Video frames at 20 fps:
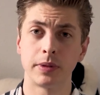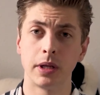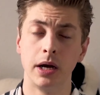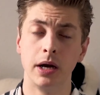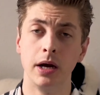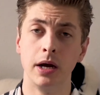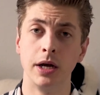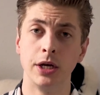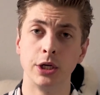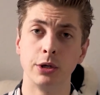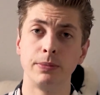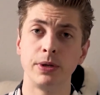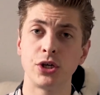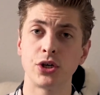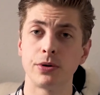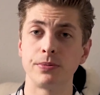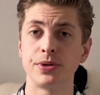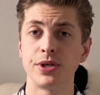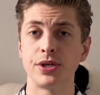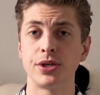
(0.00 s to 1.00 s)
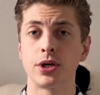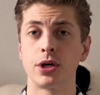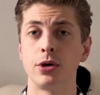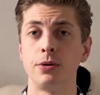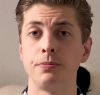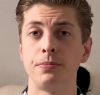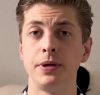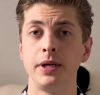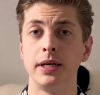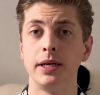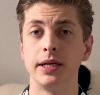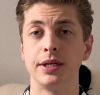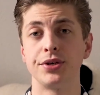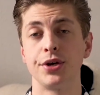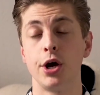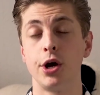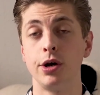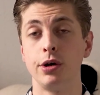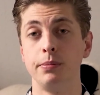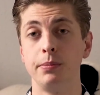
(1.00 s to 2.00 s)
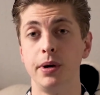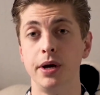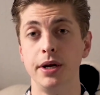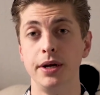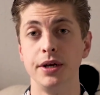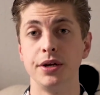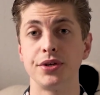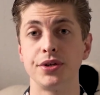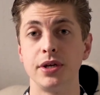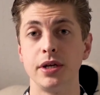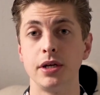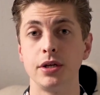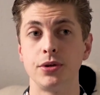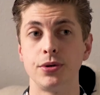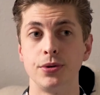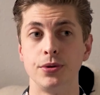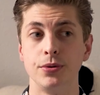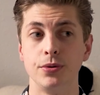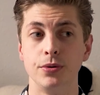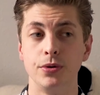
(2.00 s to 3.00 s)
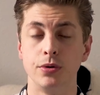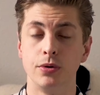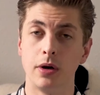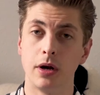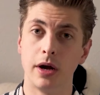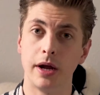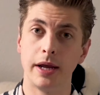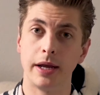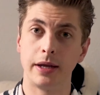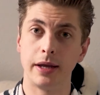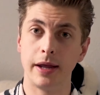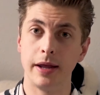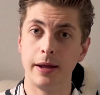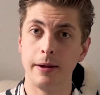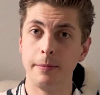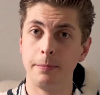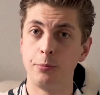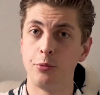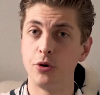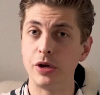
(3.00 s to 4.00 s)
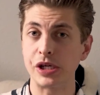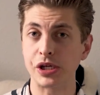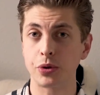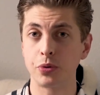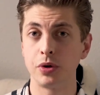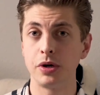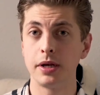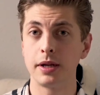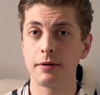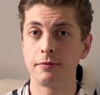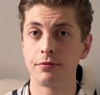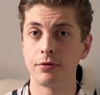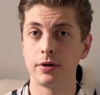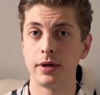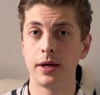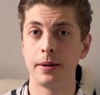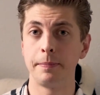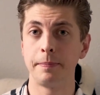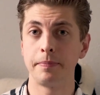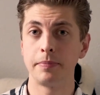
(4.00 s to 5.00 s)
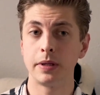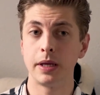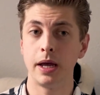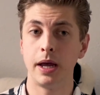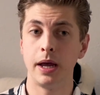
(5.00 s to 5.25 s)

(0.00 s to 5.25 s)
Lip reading: Yummy Jobs is a company that's hired by Disney to do like a pre-screening for them.